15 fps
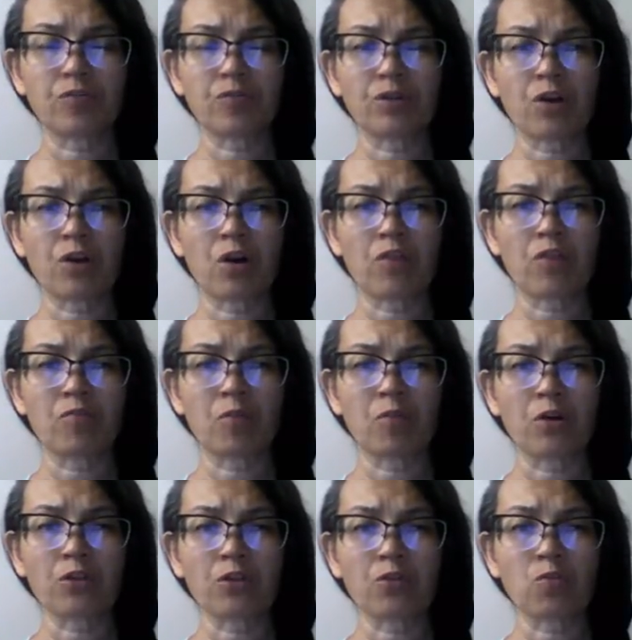recall of
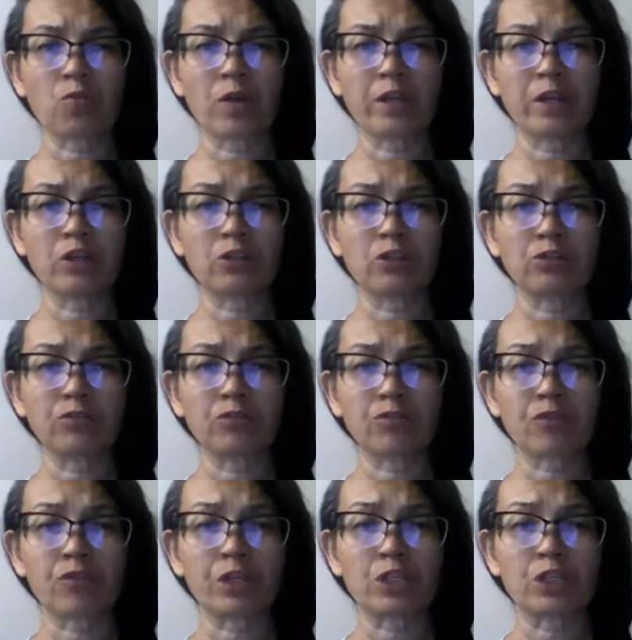Martha White
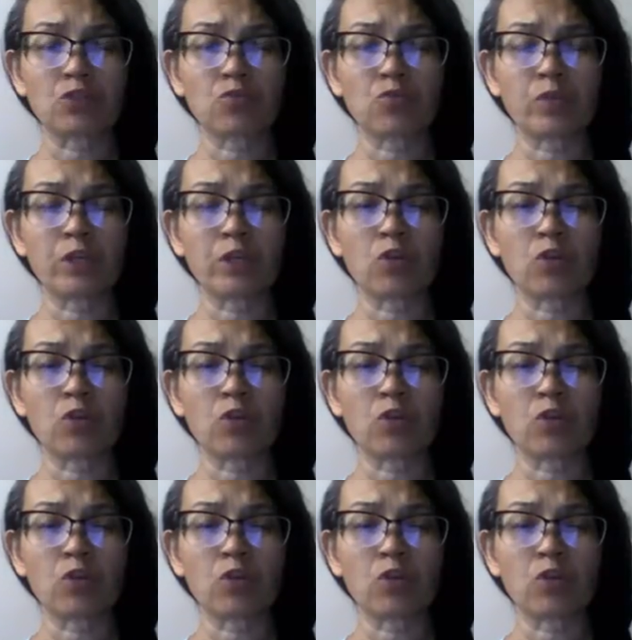gluten-free sweet